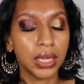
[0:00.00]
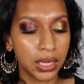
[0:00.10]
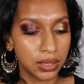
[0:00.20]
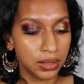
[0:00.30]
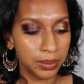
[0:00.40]

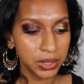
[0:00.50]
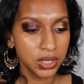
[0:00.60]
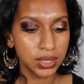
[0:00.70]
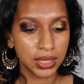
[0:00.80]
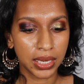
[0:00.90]
And let me
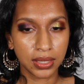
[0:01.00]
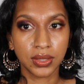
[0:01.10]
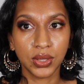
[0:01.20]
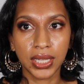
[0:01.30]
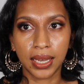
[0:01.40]
just get
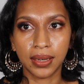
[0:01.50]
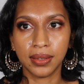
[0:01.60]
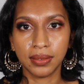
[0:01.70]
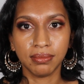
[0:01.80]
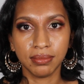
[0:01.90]
to that
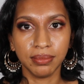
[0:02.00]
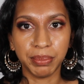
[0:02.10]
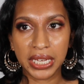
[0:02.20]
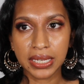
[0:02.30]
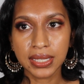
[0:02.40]

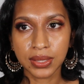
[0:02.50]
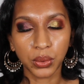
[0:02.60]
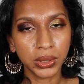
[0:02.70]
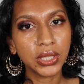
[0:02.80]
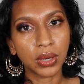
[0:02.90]
base.
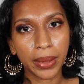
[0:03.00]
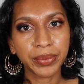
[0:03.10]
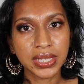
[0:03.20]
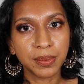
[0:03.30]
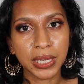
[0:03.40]
Holy crap,
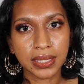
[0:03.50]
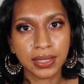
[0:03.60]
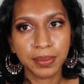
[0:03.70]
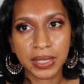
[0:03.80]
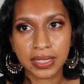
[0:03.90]
this base is
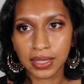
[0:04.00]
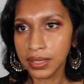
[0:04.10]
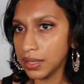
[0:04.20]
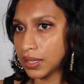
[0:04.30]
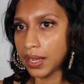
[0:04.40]

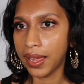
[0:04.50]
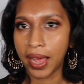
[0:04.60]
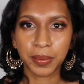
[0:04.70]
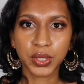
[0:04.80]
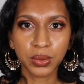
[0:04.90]
amazing.
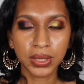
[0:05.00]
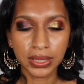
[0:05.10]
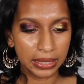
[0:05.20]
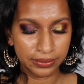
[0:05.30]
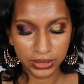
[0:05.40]
Absolutely
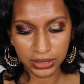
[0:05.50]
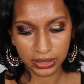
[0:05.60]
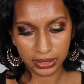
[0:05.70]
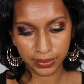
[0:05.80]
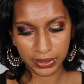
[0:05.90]
love it.
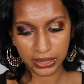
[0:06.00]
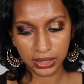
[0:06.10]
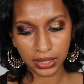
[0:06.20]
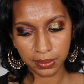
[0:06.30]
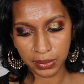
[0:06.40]
I
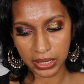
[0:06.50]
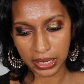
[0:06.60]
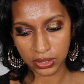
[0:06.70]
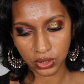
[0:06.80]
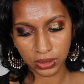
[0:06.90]
think I may
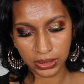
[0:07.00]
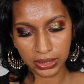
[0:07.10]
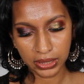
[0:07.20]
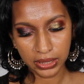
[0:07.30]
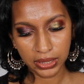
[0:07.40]

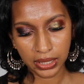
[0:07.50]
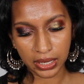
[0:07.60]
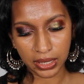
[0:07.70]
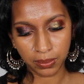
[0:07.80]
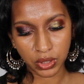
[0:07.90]
actually
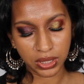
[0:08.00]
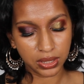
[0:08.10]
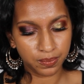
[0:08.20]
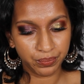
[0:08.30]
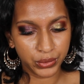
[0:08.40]
end up
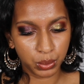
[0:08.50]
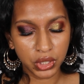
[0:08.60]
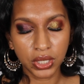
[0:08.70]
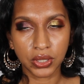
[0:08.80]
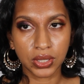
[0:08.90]
just
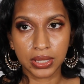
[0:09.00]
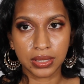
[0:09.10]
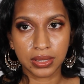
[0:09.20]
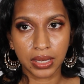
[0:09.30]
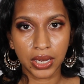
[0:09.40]
switching to
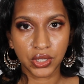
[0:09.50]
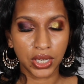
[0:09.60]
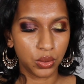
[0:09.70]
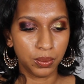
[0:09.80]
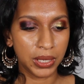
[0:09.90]
this
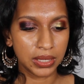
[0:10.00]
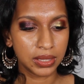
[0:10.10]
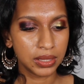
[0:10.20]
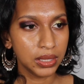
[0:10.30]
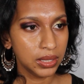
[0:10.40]
eyeshadow
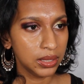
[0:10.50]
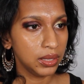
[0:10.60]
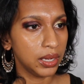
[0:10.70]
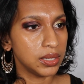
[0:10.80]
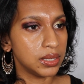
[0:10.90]
base.
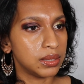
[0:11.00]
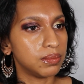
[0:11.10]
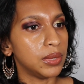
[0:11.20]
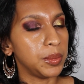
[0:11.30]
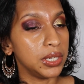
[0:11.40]

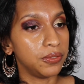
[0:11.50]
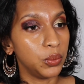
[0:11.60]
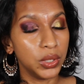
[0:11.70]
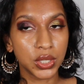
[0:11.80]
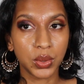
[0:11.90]
I mean, if it
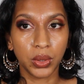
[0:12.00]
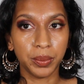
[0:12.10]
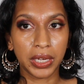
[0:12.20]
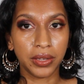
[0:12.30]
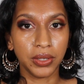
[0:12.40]
works with all
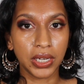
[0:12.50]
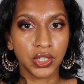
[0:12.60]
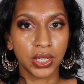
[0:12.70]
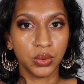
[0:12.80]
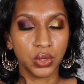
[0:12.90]
my other
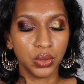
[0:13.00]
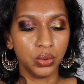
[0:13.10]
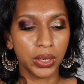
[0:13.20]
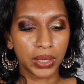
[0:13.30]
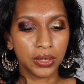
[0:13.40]
eyeshadows
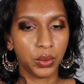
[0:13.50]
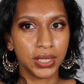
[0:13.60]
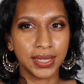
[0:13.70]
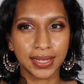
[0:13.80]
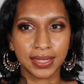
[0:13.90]
too, I kind of want to
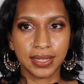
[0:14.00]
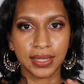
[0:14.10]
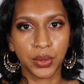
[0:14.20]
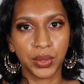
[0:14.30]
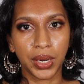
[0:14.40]
test this
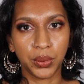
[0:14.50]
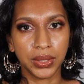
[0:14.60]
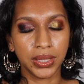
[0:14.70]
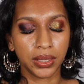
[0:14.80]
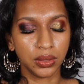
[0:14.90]
out now
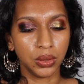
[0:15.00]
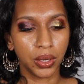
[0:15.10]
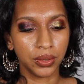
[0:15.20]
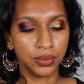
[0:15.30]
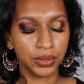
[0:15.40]
with like a
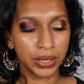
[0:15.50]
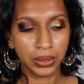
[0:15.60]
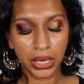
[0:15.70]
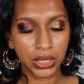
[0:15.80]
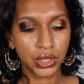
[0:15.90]
lot of other
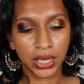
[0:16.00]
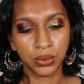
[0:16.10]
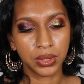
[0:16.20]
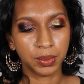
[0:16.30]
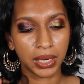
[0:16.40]

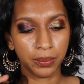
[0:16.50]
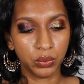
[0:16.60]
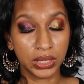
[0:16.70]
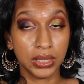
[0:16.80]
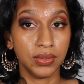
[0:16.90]
eyeshadows, but I'm
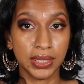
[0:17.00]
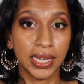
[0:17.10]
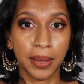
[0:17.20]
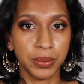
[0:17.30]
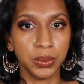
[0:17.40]
really
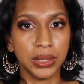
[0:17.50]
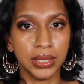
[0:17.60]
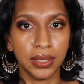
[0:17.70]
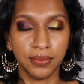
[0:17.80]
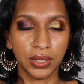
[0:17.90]
happy with
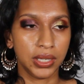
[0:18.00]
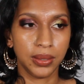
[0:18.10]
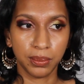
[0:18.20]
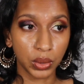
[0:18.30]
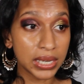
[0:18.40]
it and very
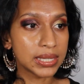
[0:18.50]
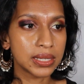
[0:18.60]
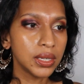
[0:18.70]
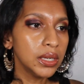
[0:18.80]
impressed.